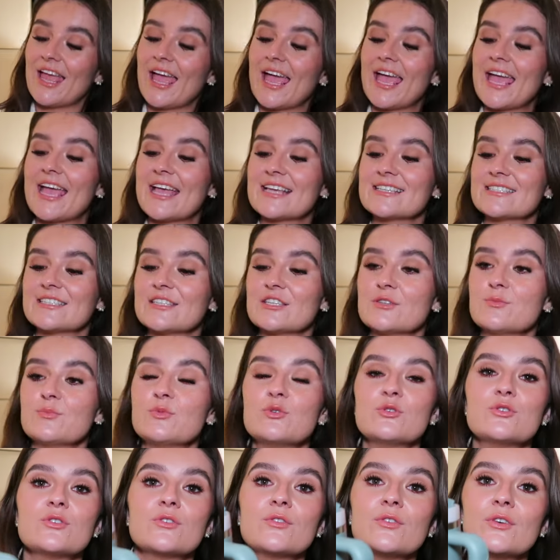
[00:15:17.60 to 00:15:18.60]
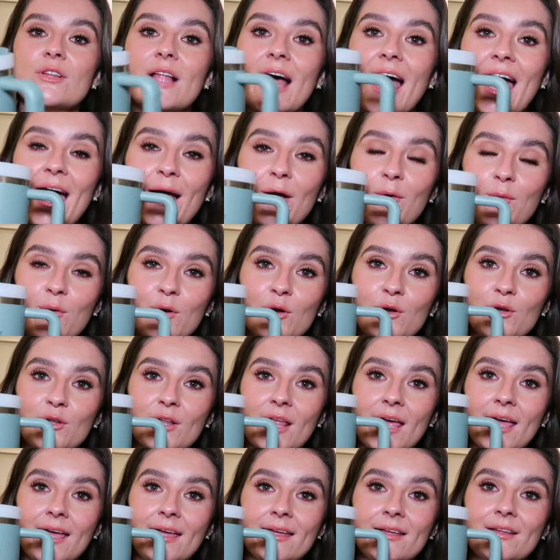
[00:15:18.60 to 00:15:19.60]
It is in this beautiful aqua
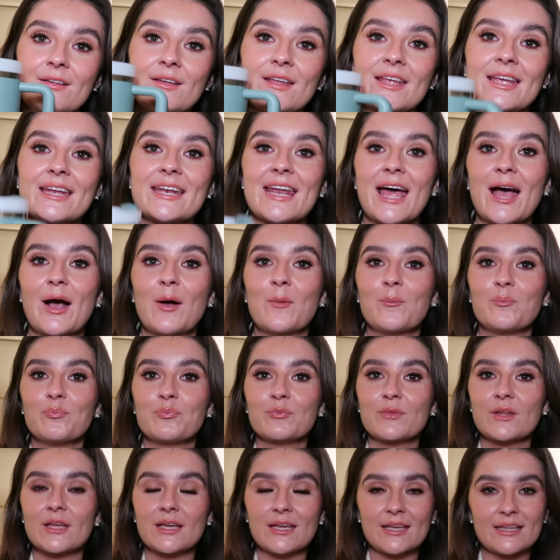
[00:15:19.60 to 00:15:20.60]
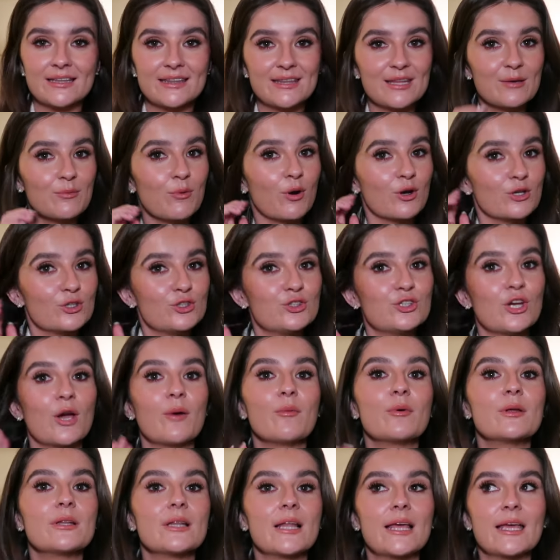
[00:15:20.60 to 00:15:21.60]
colour. Now, they was
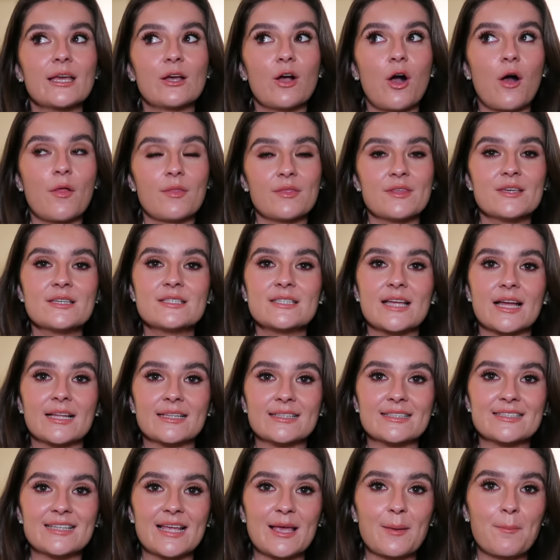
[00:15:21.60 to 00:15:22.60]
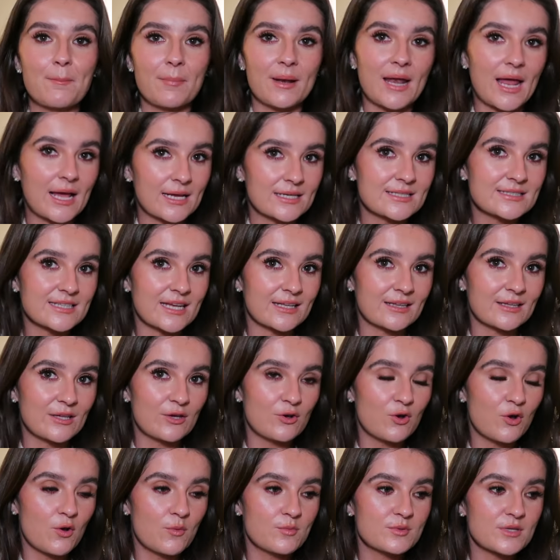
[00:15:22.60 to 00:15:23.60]
showing like on the stand like black Stanley
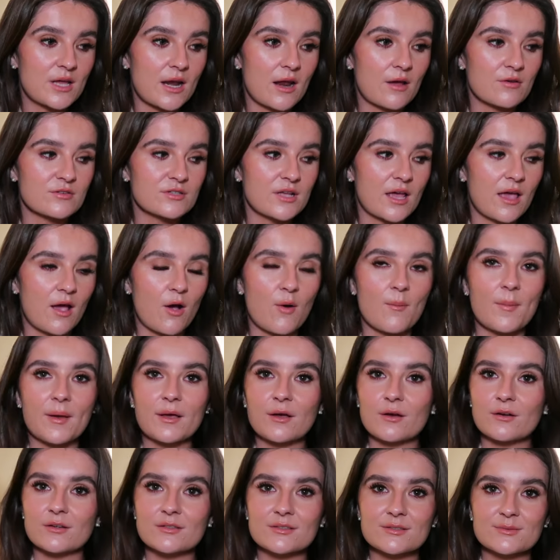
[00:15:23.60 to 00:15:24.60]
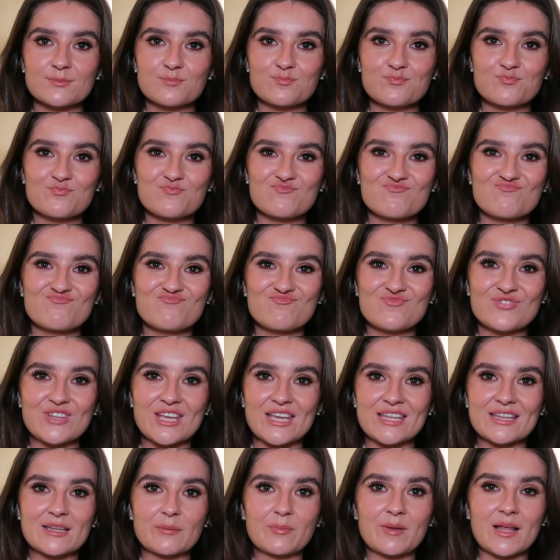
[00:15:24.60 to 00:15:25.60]
Cups, and I was like, oh my god,
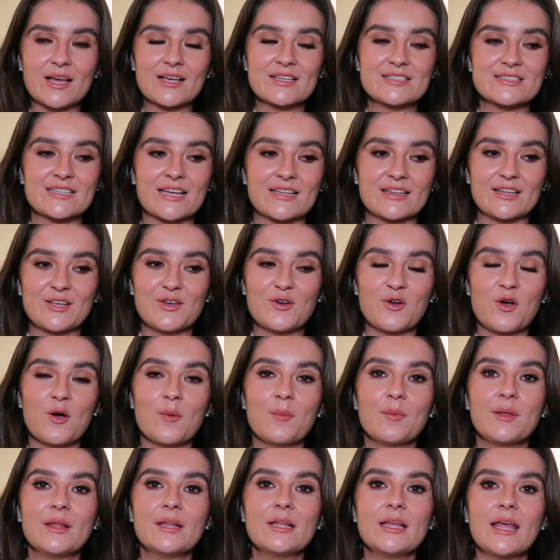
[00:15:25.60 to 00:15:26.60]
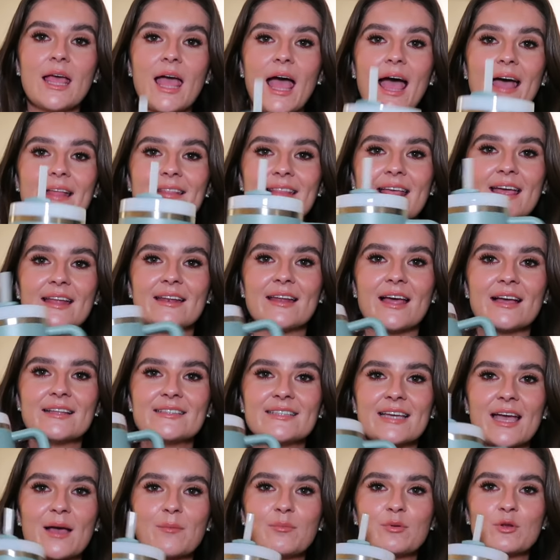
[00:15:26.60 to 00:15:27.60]
need the black Stanley Cup. And then I
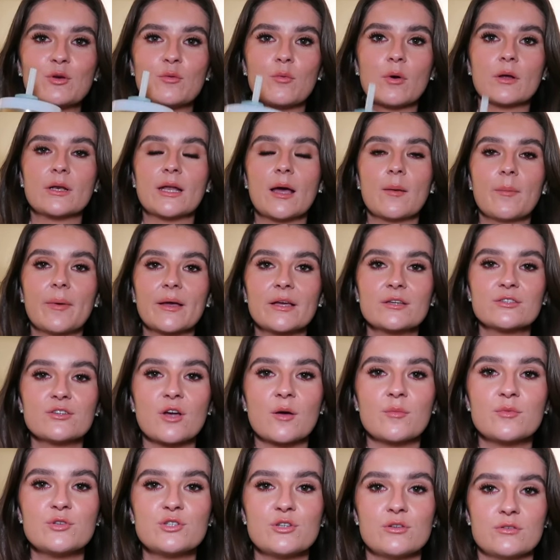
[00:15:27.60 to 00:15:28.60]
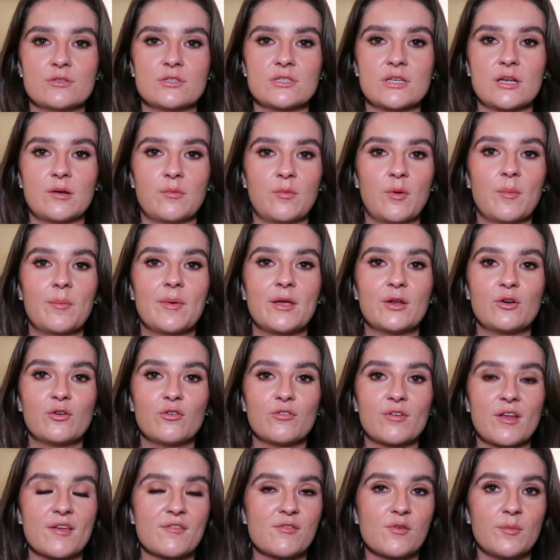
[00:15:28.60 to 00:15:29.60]
did get a blue one now, but I just can't choose, and I'm not being
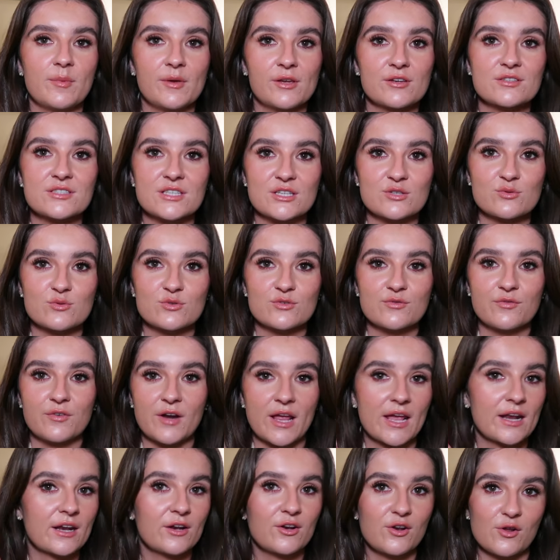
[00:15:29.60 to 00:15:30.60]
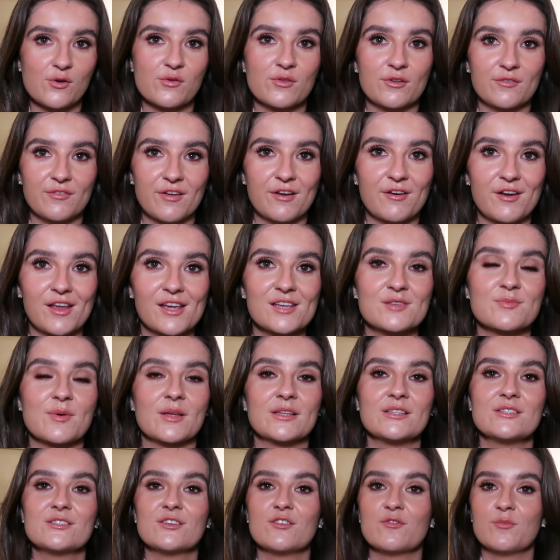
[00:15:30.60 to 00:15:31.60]
ungrateful because this was free and I know they're very
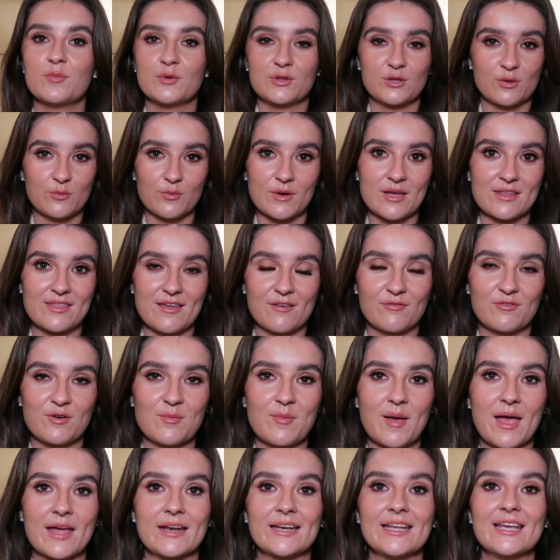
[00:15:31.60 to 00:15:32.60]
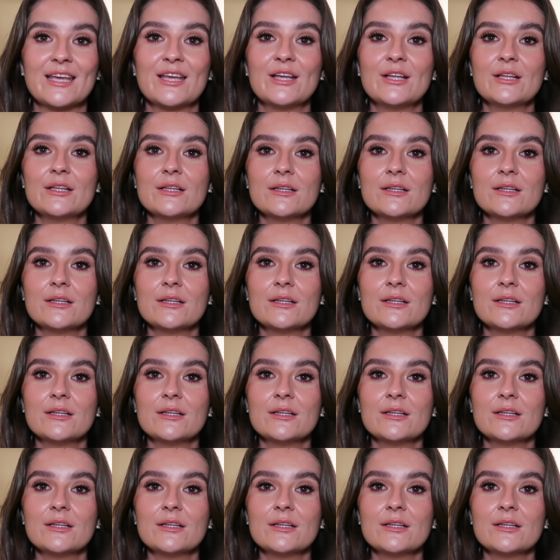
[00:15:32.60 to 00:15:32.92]
expensive, but they're worth every penny.